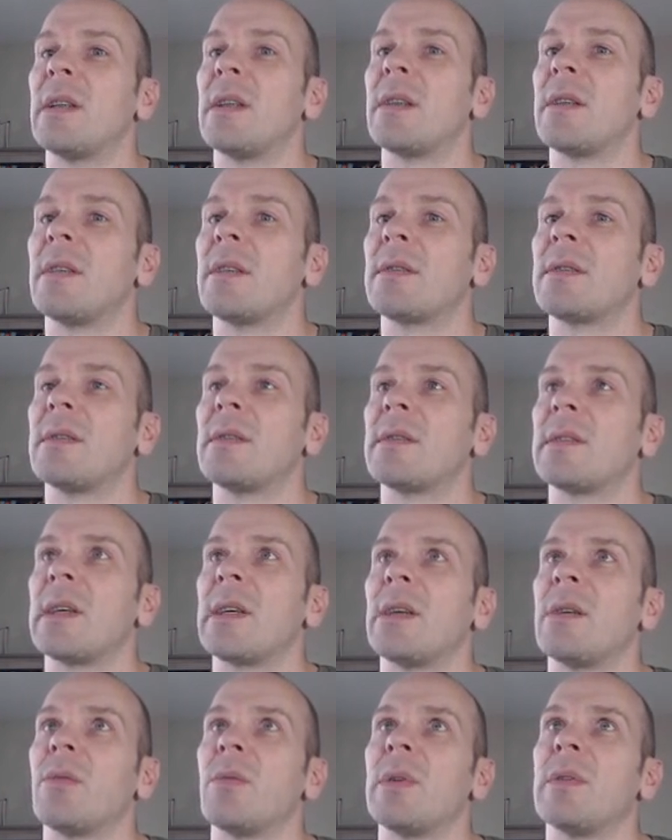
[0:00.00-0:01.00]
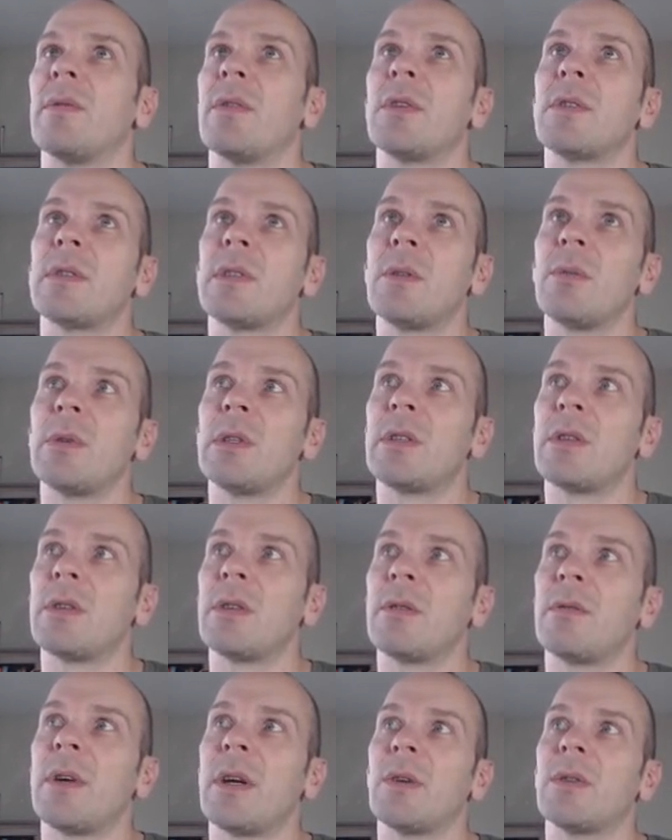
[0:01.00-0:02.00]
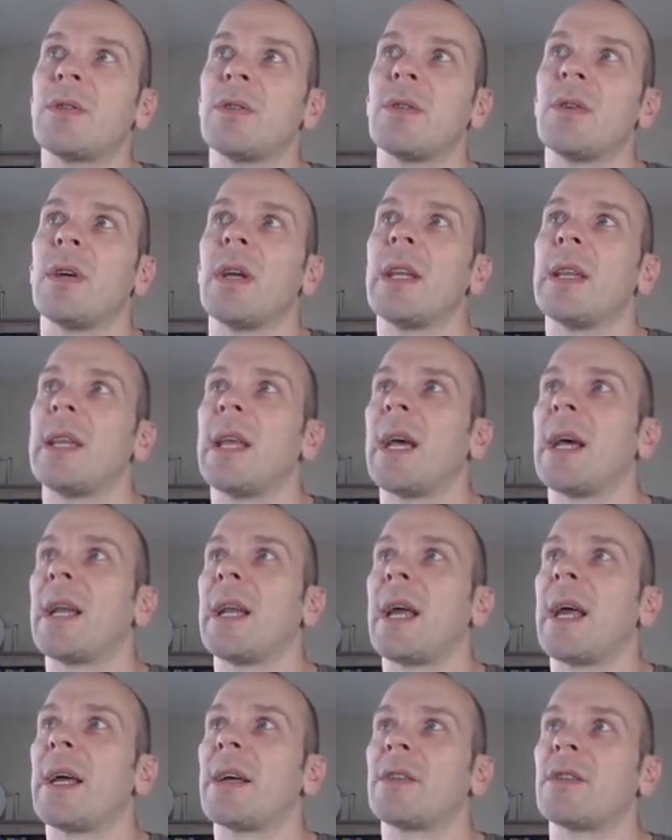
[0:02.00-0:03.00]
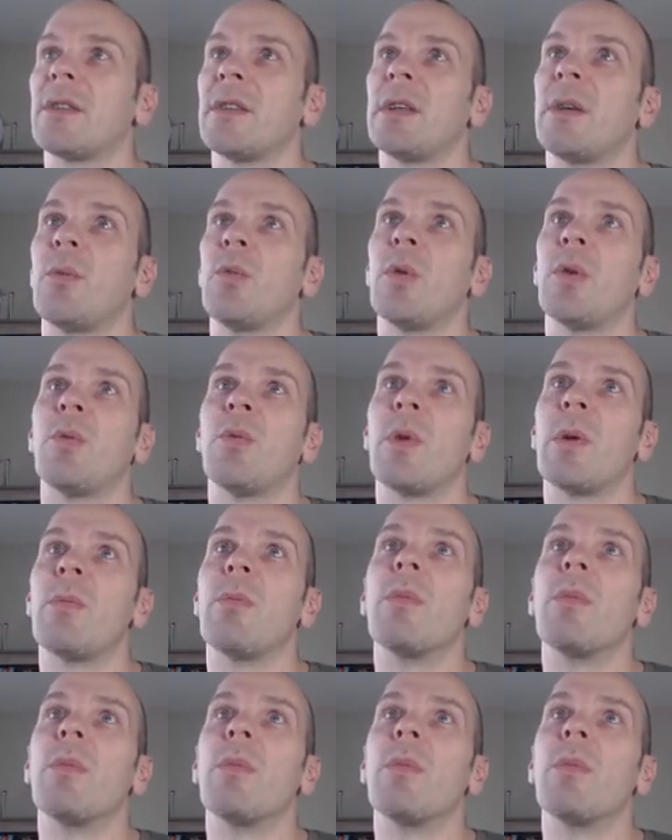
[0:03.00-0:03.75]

that this is a reversing return voucher and that actually would